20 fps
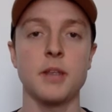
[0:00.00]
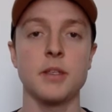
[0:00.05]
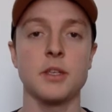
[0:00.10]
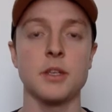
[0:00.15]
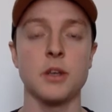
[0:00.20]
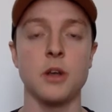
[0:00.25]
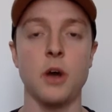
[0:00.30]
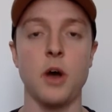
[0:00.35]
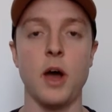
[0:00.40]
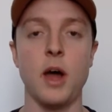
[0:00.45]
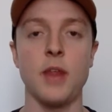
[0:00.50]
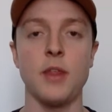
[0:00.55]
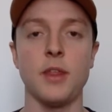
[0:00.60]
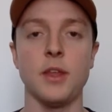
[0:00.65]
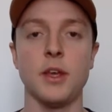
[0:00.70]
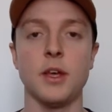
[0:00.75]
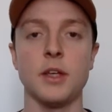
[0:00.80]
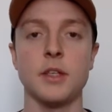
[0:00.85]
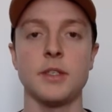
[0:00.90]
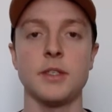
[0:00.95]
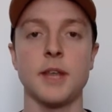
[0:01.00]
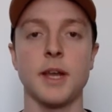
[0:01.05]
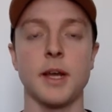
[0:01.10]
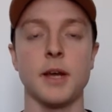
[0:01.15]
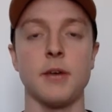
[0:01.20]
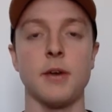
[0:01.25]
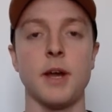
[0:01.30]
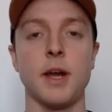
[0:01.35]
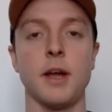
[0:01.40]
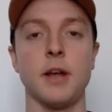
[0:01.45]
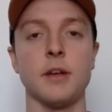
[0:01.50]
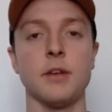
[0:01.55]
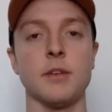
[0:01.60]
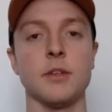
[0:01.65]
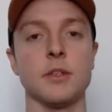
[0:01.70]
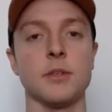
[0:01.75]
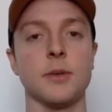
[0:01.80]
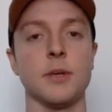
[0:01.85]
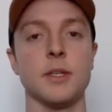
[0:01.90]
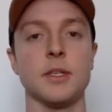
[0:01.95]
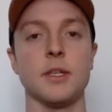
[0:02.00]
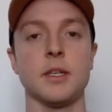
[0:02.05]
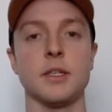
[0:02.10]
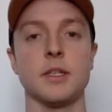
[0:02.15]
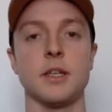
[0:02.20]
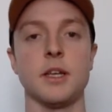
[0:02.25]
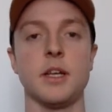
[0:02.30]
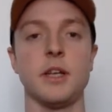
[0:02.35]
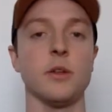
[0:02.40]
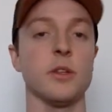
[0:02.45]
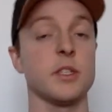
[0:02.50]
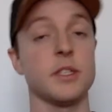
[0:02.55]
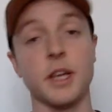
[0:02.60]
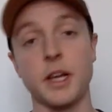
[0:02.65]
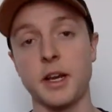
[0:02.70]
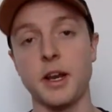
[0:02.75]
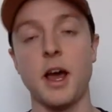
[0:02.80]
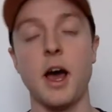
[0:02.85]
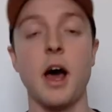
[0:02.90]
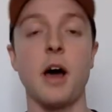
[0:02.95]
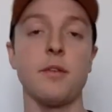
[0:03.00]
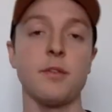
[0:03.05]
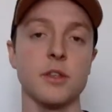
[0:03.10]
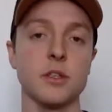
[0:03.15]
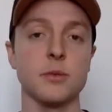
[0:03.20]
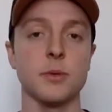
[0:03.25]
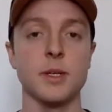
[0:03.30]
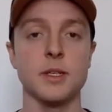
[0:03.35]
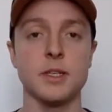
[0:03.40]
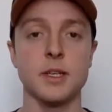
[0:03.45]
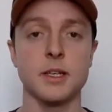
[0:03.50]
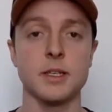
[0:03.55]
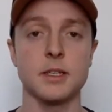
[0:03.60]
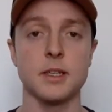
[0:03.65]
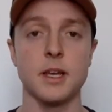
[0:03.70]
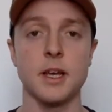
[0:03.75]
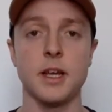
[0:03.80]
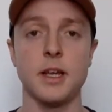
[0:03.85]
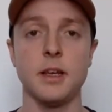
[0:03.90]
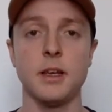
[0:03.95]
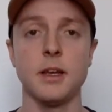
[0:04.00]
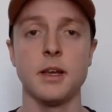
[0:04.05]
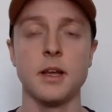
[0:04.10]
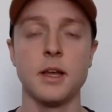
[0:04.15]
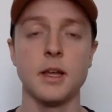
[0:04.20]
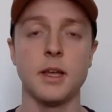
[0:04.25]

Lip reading: Tonight, the second round of the Sweet 16, or second half of the Sweet 16,